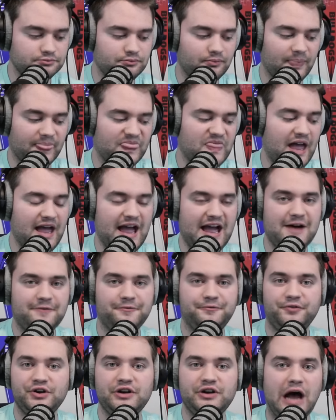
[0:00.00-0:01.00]
that
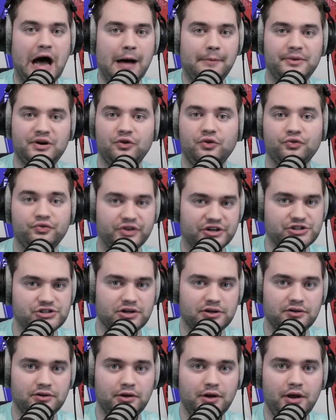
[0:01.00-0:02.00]
have phenomenal
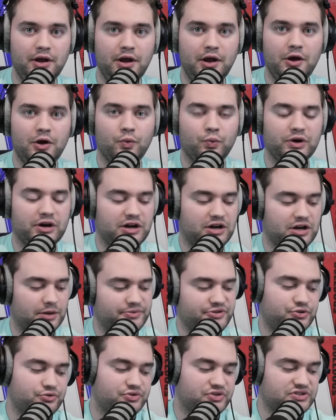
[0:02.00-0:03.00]
vision when it
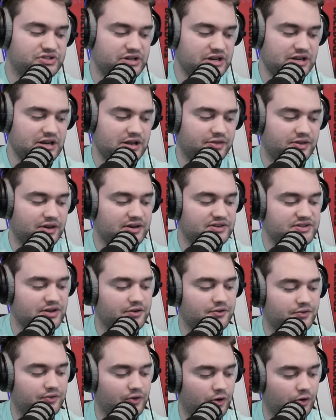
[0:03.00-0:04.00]
comes to seeing things
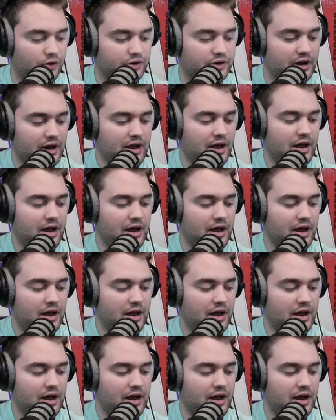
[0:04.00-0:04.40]
unfold